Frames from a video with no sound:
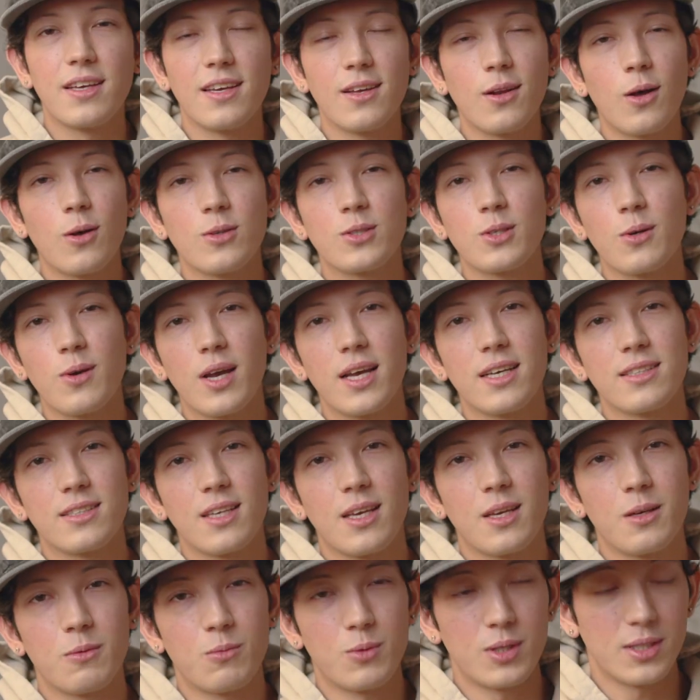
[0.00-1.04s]
It also has
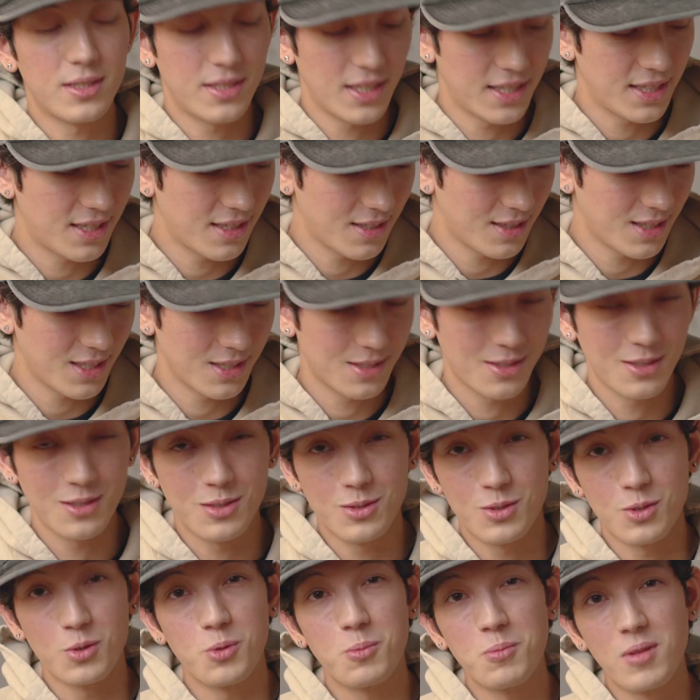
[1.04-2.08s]
a ridiculous
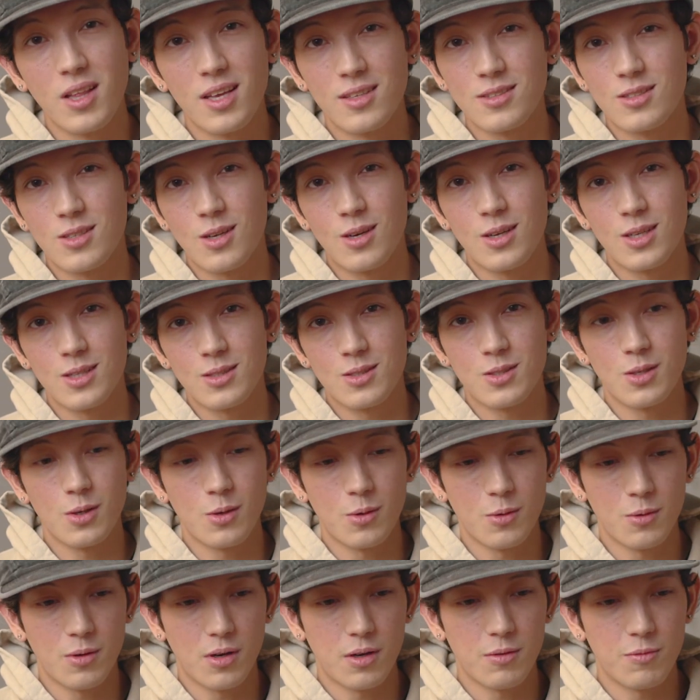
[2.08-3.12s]
zoom lens on it,
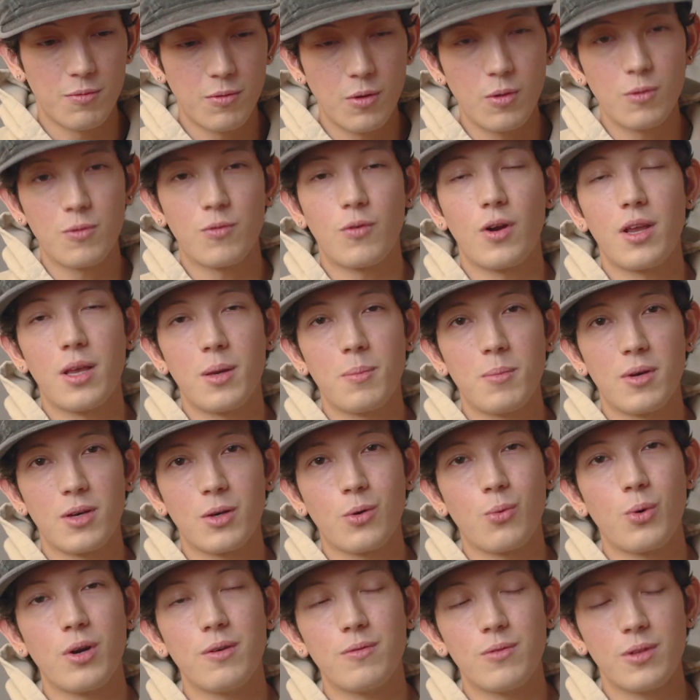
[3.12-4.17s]
so a full frame
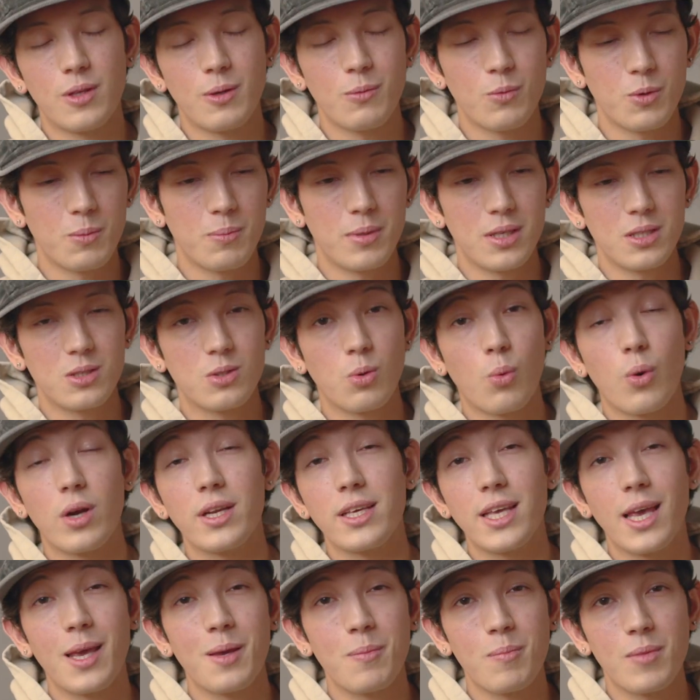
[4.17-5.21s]
equivalent would be
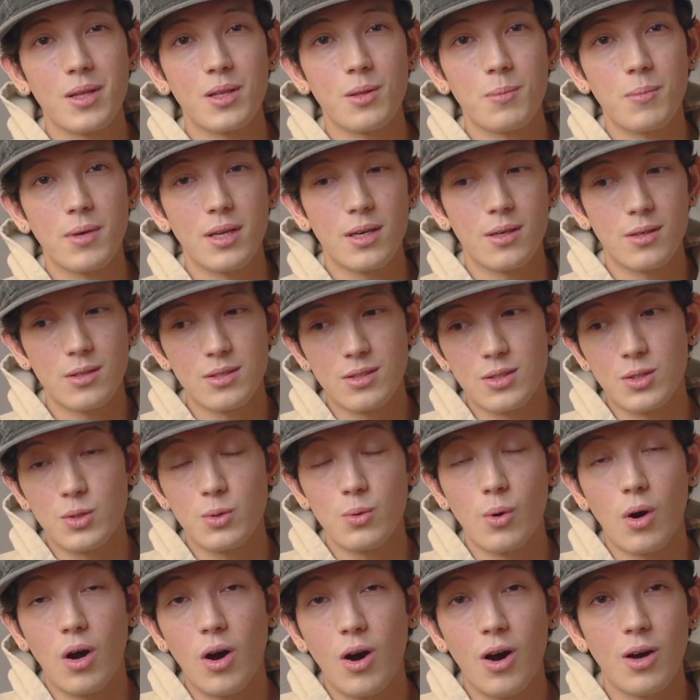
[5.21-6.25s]
28 millimeters
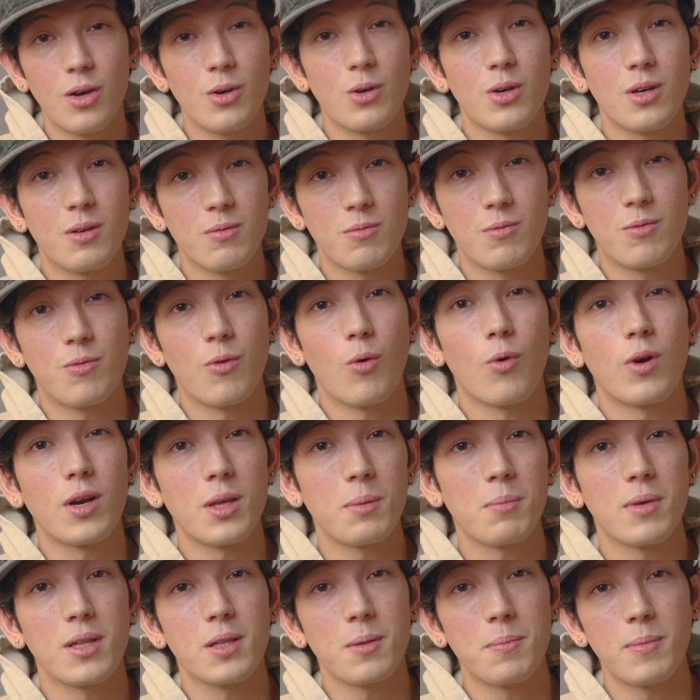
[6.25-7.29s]
to
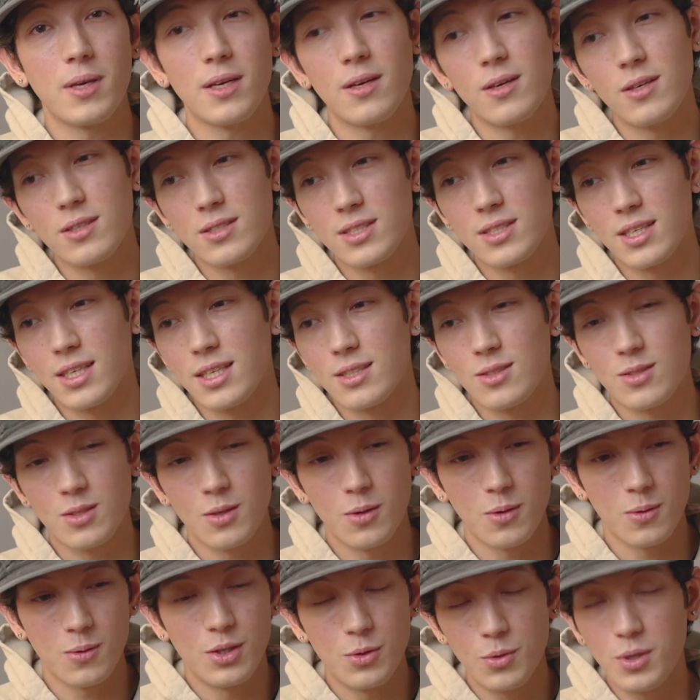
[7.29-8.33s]
140 millimeters, and
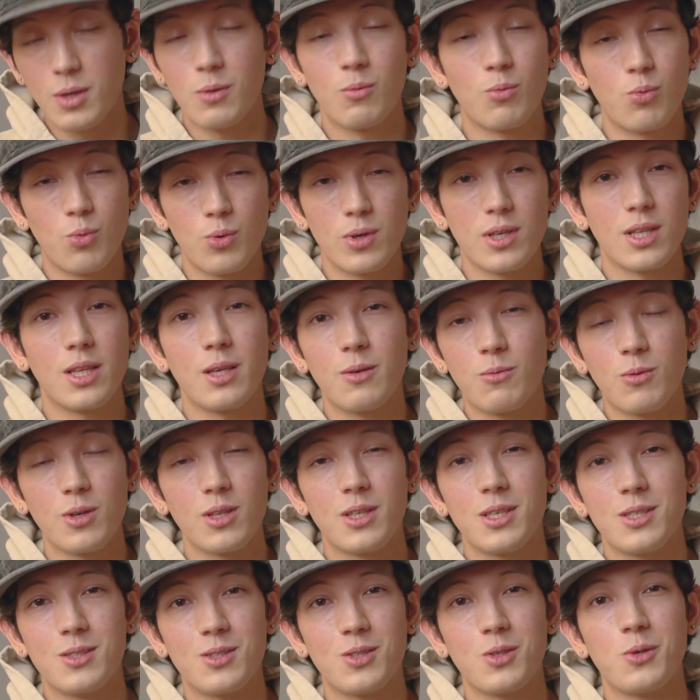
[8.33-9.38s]
so you can
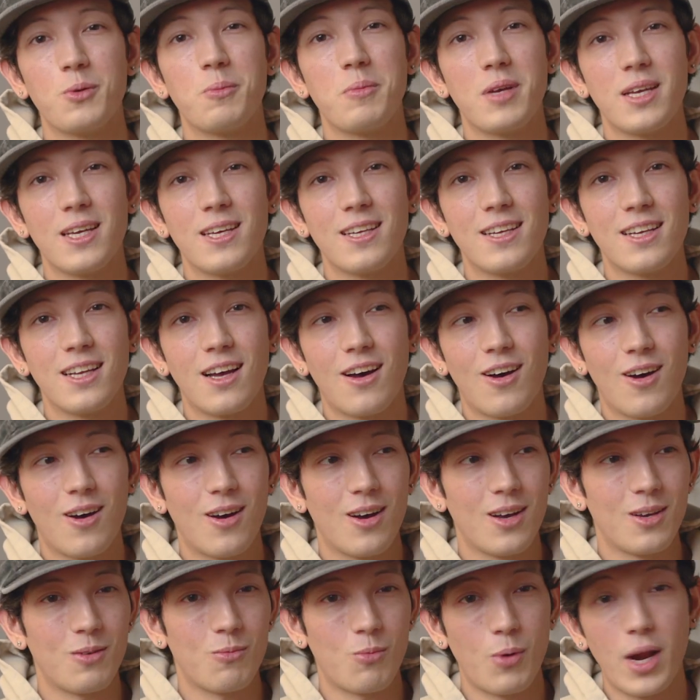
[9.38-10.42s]
really zoom in
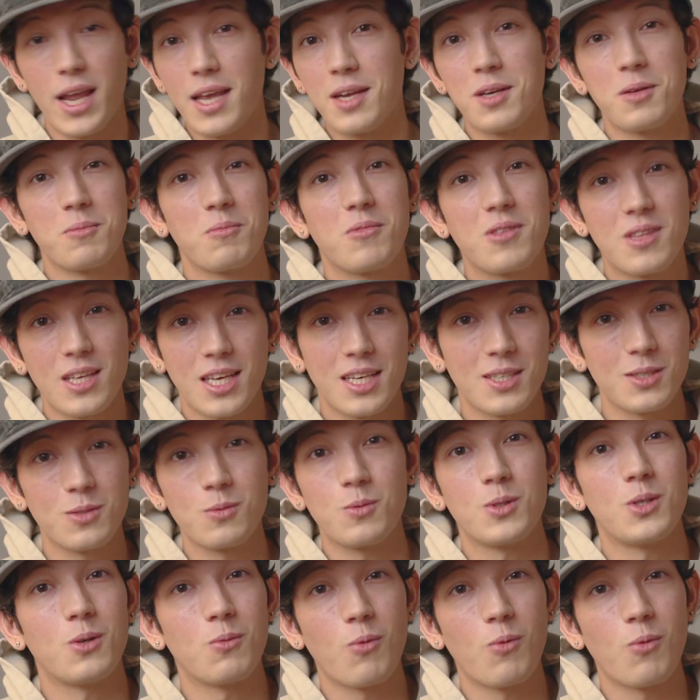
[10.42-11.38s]
on random things when you're